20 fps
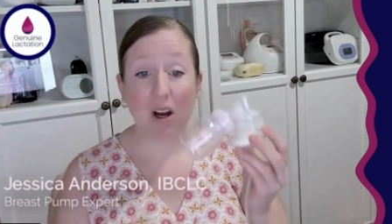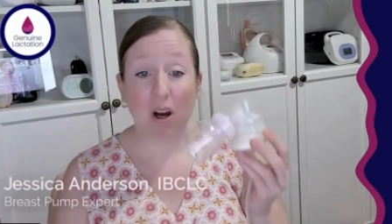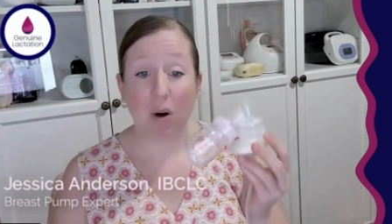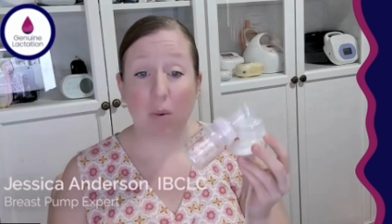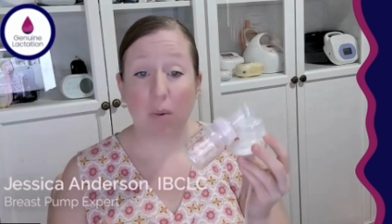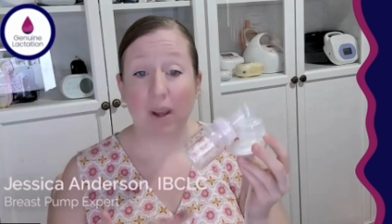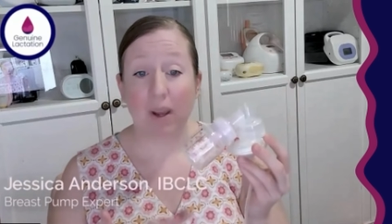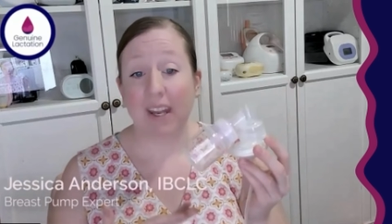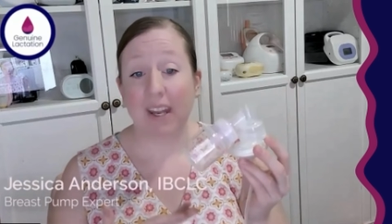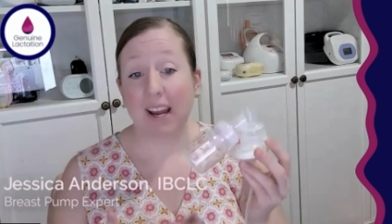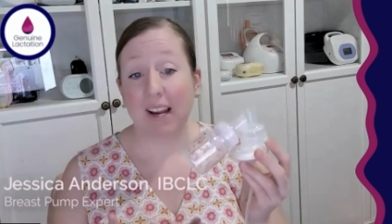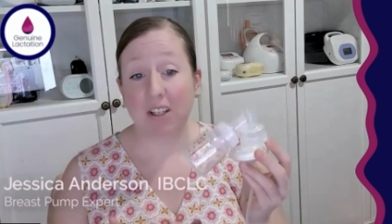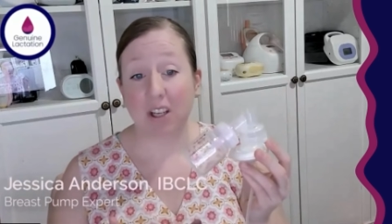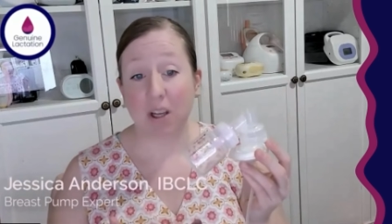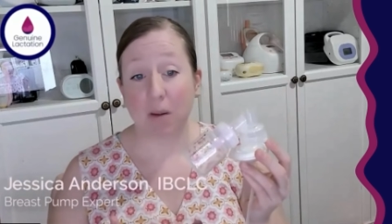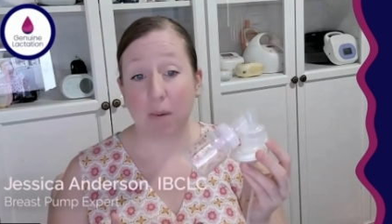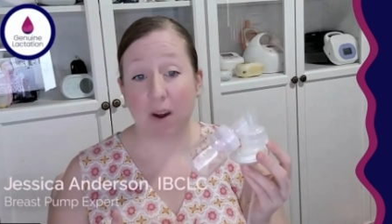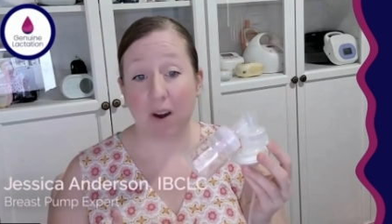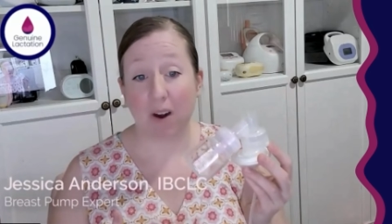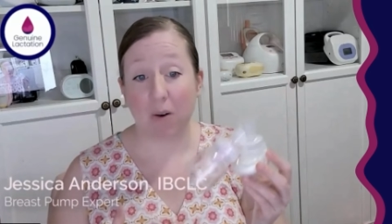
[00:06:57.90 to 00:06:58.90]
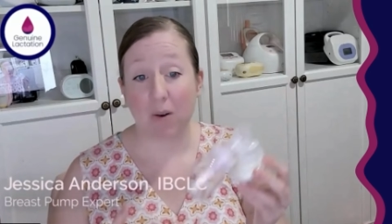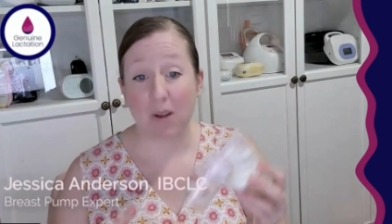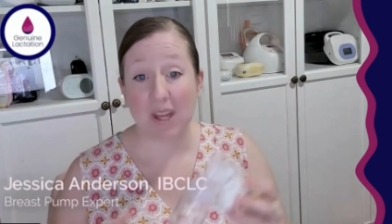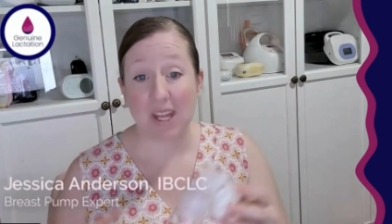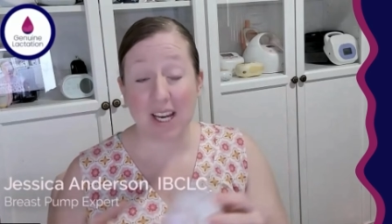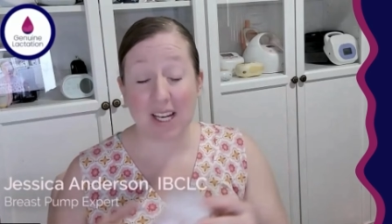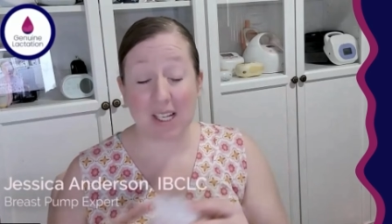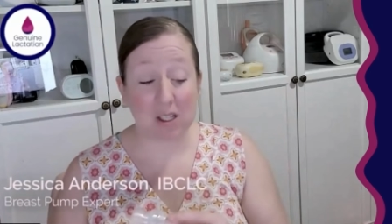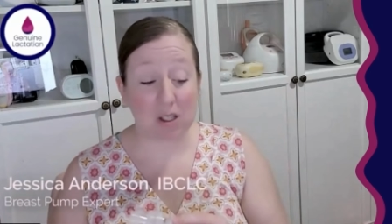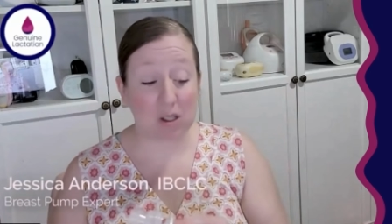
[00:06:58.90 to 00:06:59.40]
we can actually pair it with
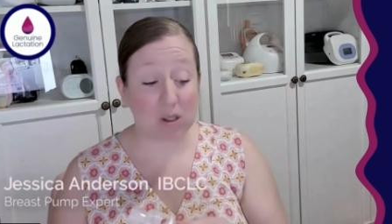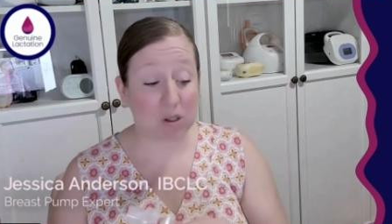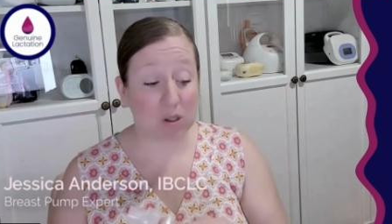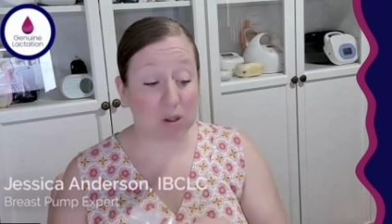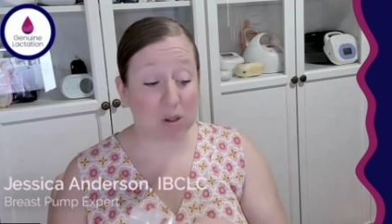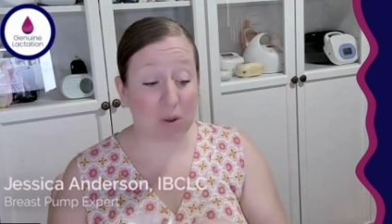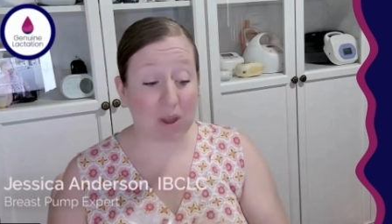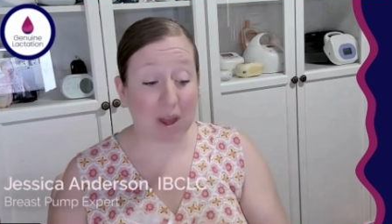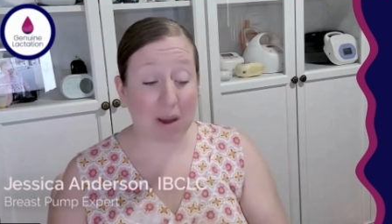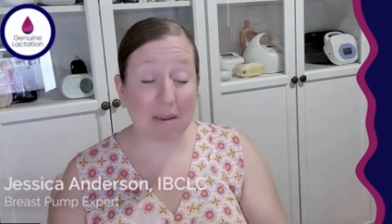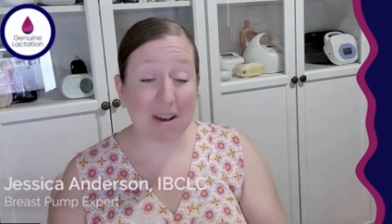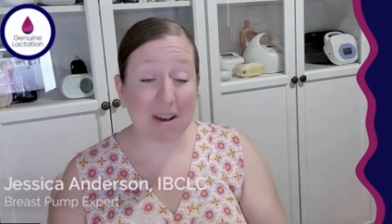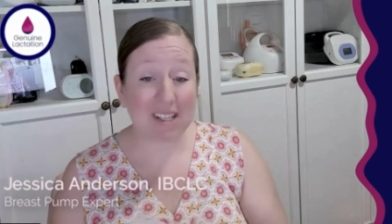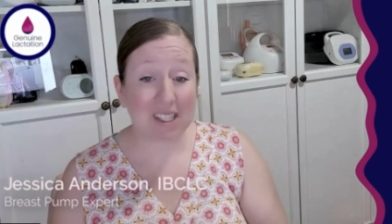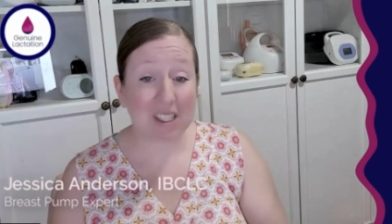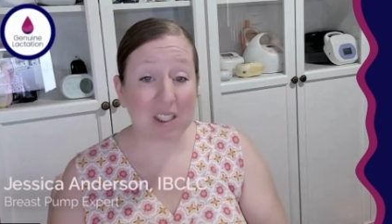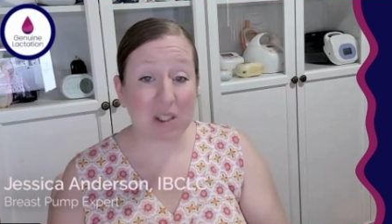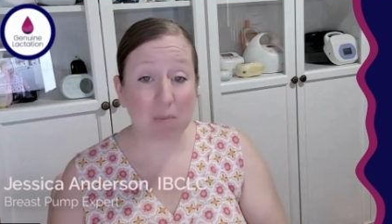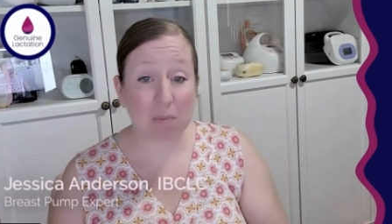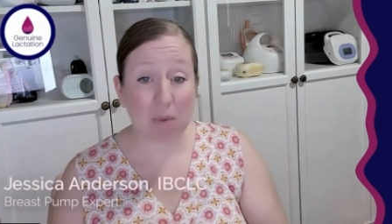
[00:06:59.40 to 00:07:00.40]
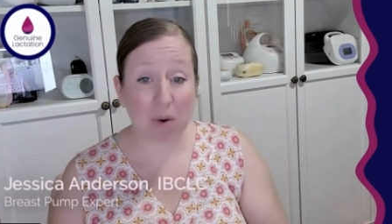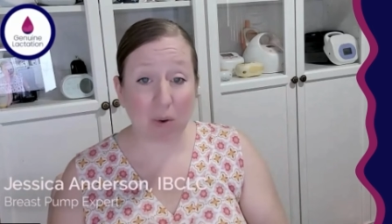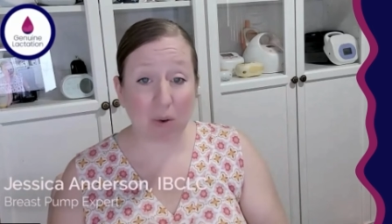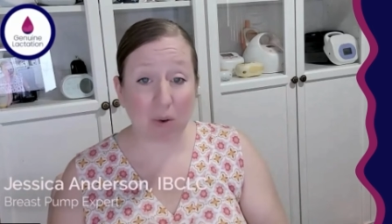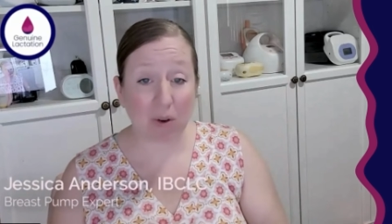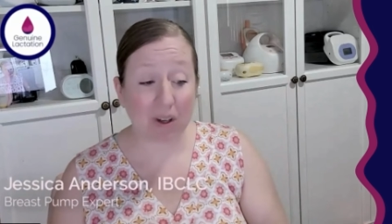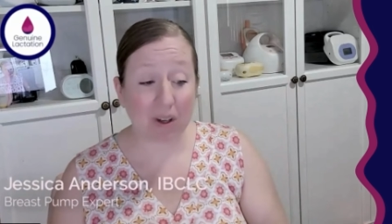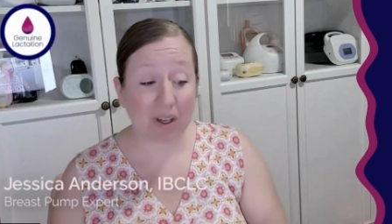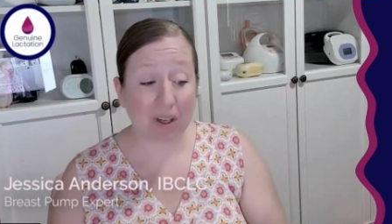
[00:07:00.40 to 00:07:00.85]
this. So that makes this motor